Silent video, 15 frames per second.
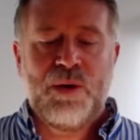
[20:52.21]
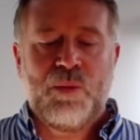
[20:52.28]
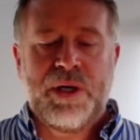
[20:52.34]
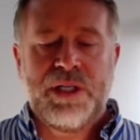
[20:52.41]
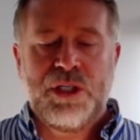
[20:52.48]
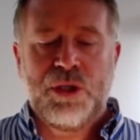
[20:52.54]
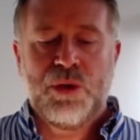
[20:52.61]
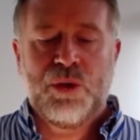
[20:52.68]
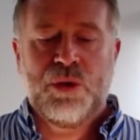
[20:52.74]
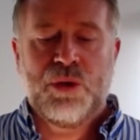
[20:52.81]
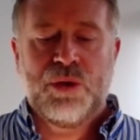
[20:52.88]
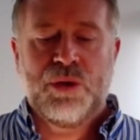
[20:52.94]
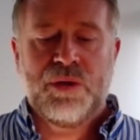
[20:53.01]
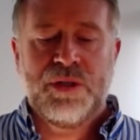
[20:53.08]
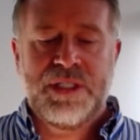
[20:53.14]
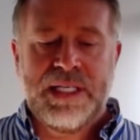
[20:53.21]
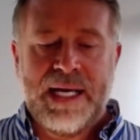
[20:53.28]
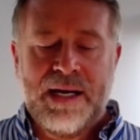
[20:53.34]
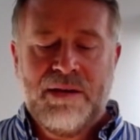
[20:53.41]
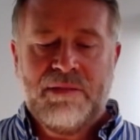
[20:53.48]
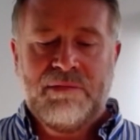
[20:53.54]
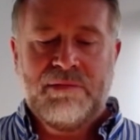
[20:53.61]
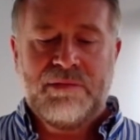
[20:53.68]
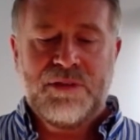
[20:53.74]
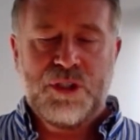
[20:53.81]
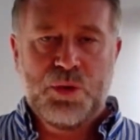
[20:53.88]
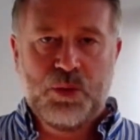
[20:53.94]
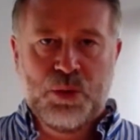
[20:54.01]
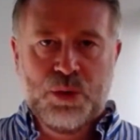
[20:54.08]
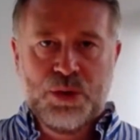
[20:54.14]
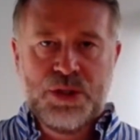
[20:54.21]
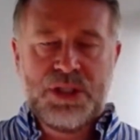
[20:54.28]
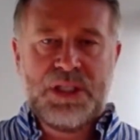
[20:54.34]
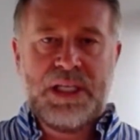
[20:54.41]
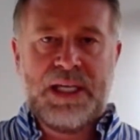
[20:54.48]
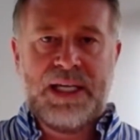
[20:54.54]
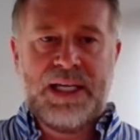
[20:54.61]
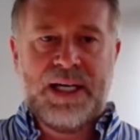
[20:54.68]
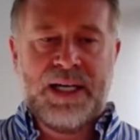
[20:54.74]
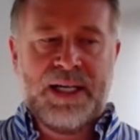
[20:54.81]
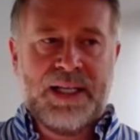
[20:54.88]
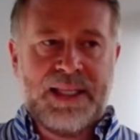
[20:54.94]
when you're down towards the